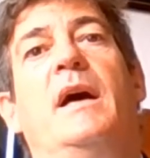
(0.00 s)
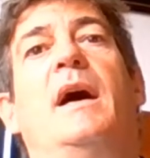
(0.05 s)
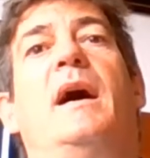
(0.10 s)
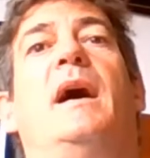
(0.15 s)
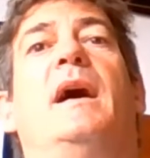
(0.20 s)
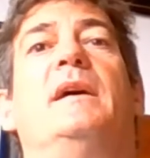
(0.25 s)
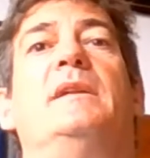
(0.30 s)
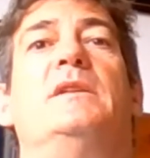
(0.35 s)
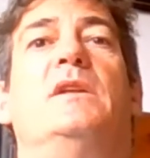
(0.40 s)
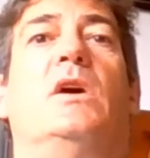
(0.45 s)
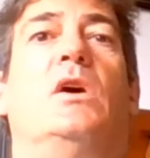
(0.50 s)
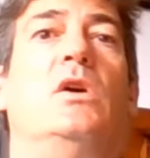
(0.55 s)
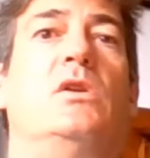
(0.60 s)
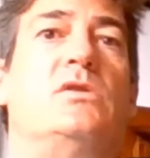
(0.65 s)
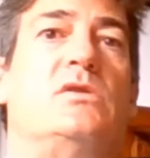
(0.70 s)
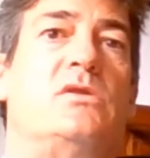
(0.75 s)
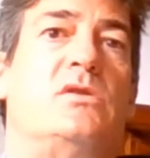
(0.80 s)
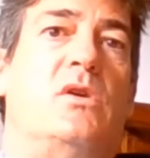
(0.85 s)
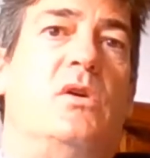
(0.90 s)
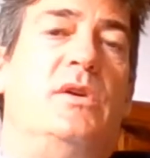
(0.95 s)
And
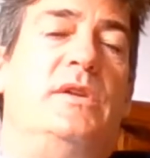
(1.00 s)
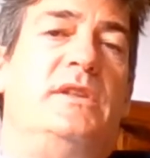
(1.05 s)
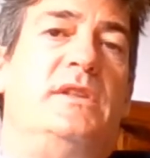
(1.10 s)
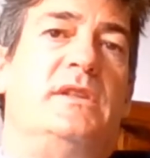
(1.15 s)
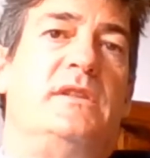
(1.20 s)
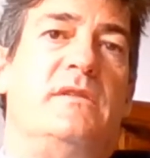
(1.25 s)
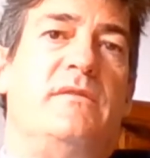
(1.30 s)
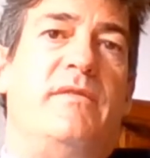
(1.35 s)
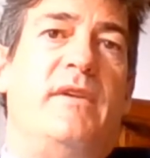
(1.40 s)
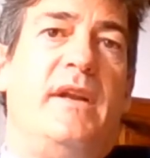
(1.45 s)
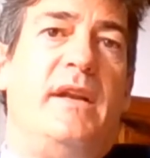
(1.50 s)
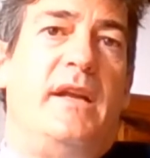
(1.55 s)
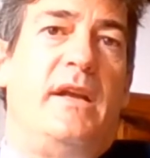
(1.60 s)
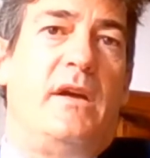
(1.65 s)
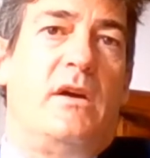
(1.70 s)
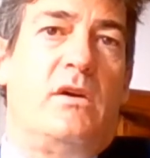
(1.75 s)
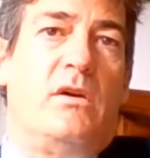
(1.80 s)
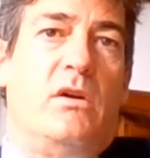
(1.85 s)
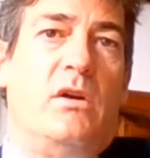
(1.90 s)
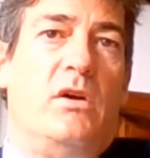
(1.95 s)
also, it is a very
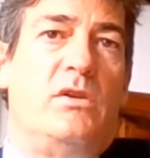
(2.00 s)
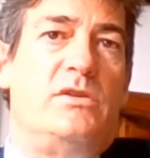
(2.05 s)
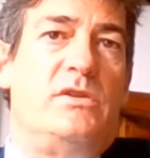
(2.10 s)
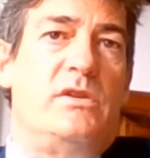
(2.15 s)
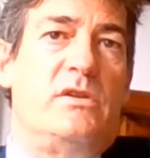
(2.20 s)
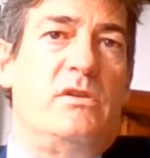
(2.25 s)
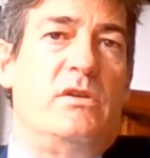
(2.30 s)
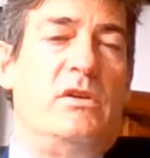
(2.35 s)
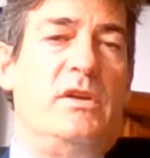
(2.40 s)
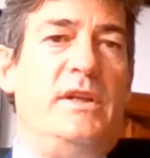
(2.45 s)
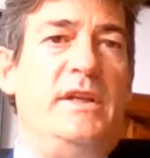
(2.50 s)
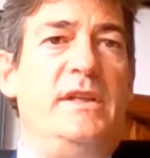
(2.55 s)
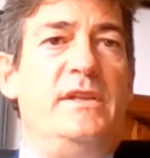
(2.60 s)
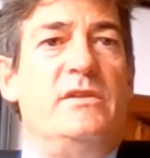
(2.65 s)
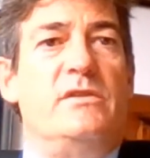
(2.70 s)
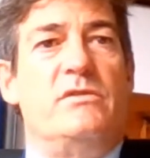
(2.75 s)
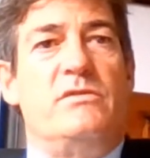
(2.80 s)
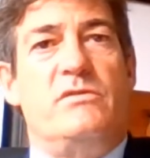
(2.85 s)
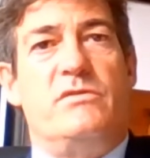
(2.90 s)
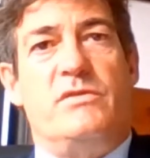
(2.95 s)
ecological
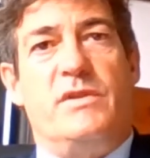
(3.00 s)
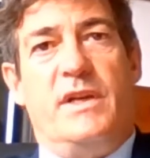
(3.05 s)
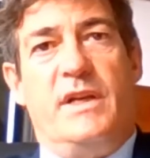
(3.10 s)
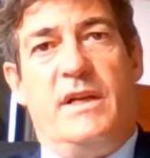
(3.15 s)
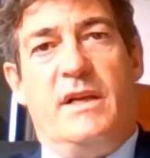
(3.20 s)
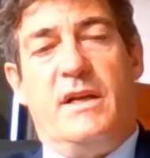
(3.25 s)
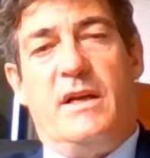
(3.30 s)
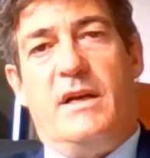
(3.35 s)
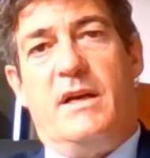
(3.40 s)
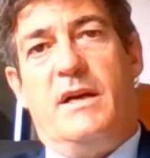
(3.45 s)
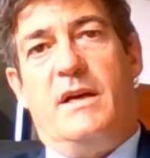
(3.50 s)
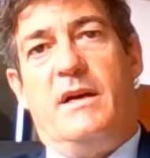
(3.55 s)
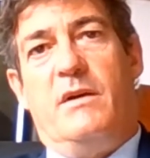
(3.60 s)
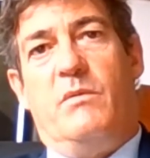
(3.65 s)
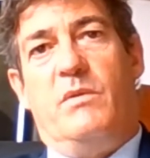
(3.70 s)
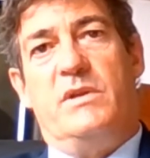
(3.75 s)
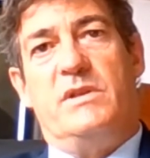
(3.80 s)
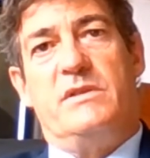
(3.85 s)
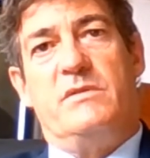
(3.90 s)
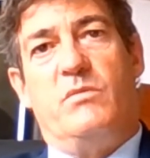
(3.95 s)
industry. I
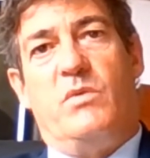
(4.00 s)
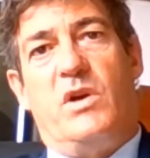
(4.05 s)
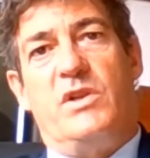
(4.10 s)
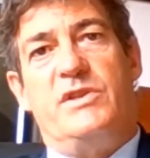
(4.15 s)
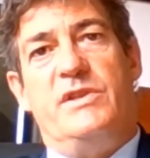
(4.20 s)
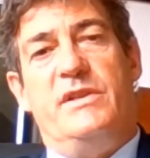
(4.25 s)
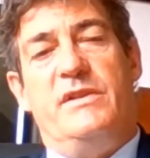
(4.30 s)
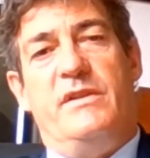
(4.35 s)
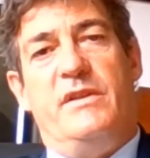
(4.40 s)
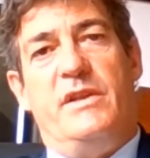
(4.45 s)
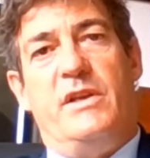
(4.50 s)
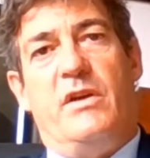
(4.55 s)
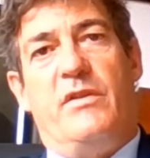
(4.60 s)
was watching the